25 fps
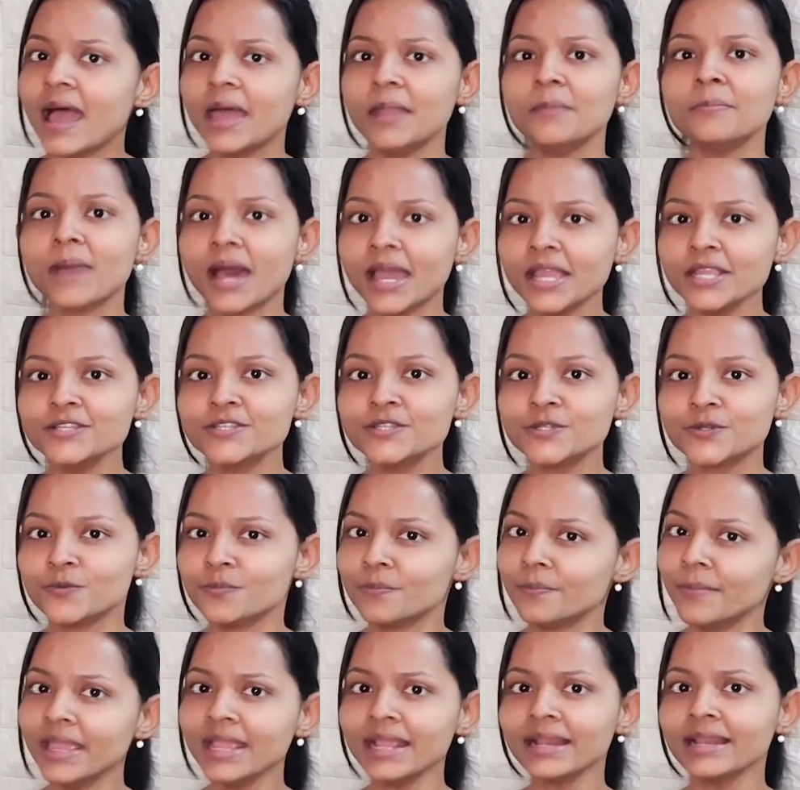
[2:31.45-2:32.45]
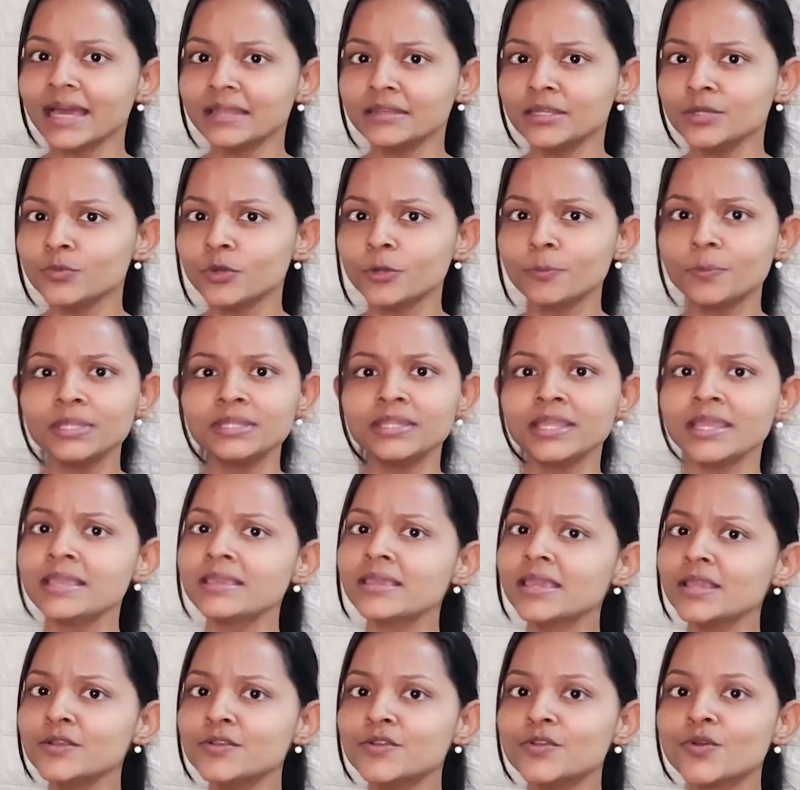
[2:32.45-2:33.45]
And mind you, Meg Lannan would be
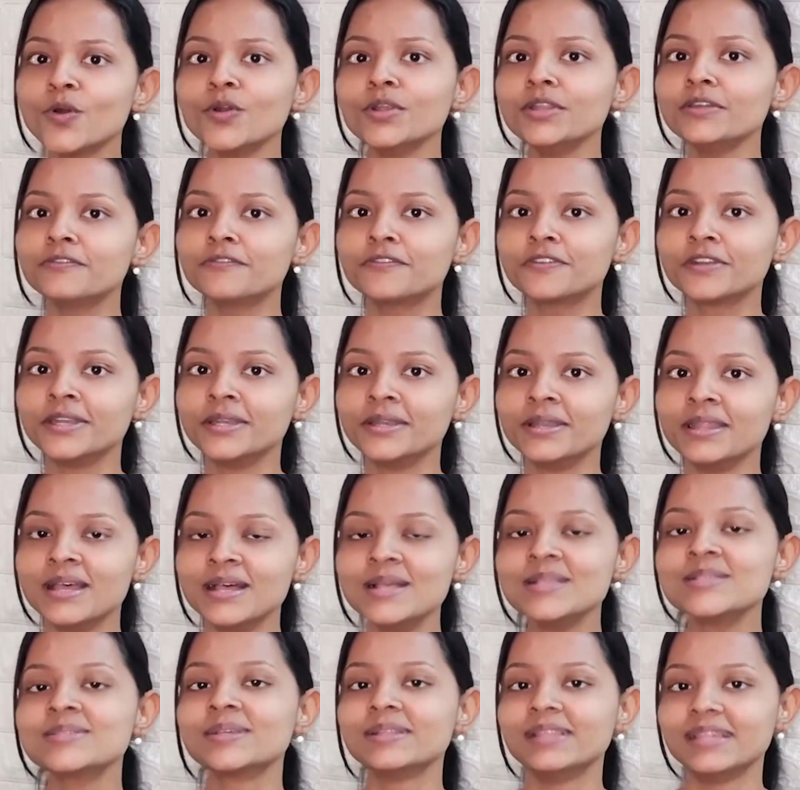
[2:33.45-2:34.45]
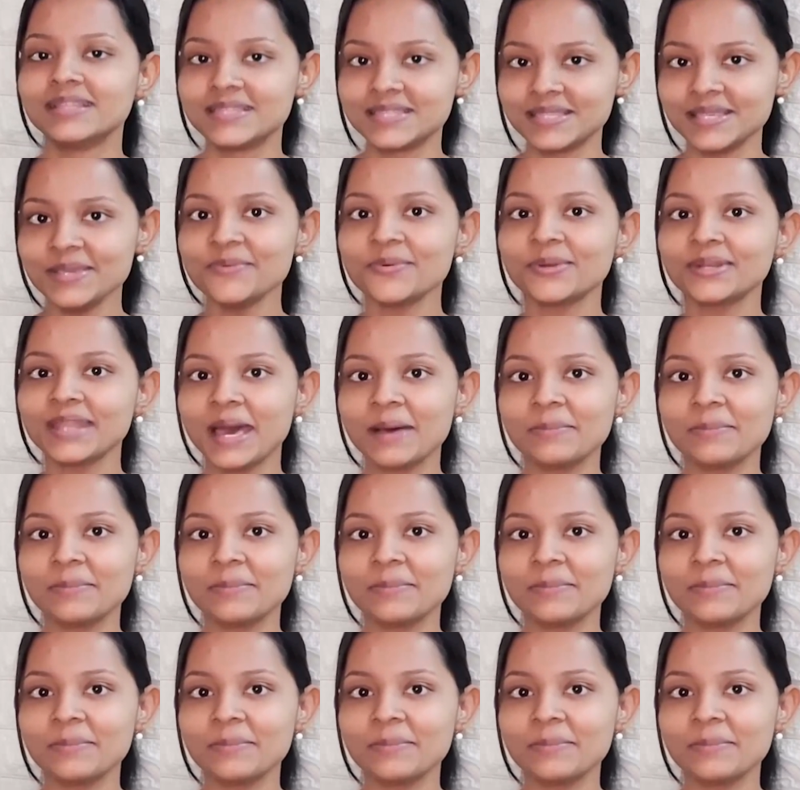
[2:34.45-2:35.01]
thinking no different. So let's see what